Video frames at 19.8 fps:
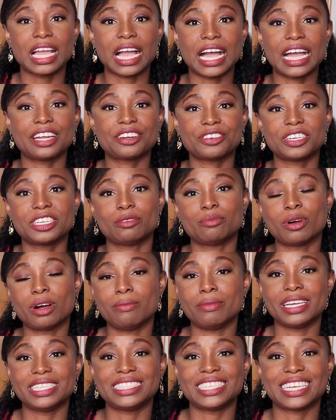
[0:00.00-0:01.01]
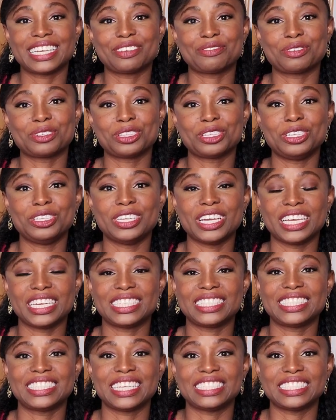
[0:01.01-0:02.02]
I'd already bought my ticket for the
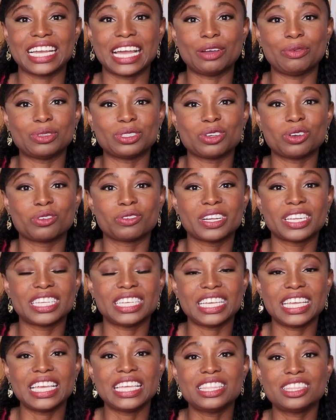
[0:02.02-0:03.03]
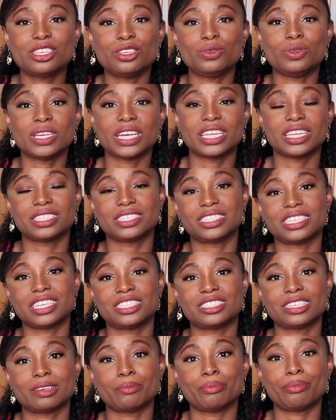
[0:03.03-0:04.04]
United States. I was already in the United
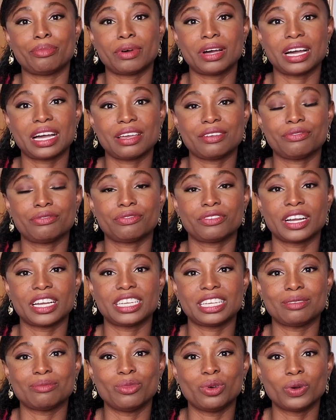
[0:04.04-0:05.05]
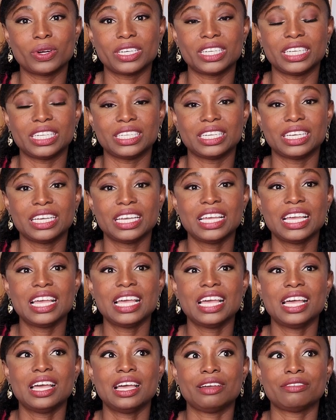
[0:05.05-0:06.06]
States by Friday morning.
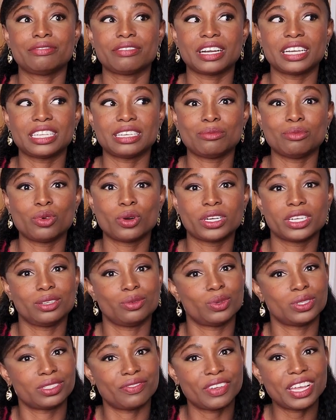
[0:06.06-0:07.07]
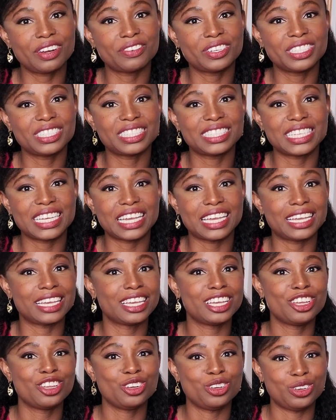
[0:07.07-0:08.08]
Friday morning was Veterans
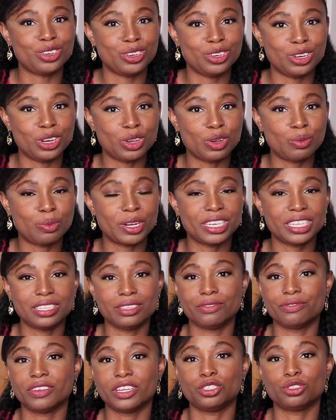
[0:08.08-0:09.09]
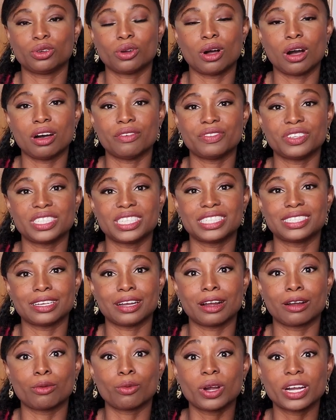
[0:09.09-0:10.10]
Day. Nobody in federal offices
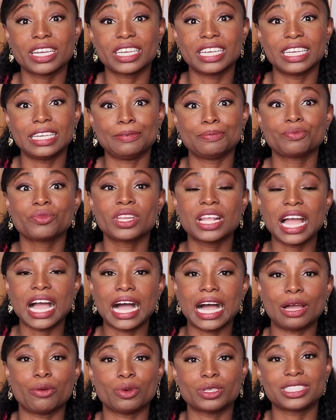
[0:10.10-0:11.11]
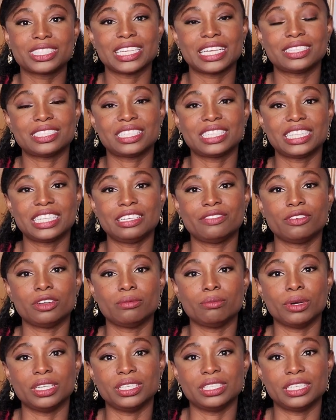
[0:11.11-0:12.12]
are working. I was set to leave
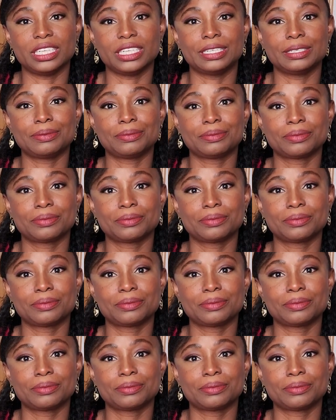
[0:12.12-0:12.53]
on Monday.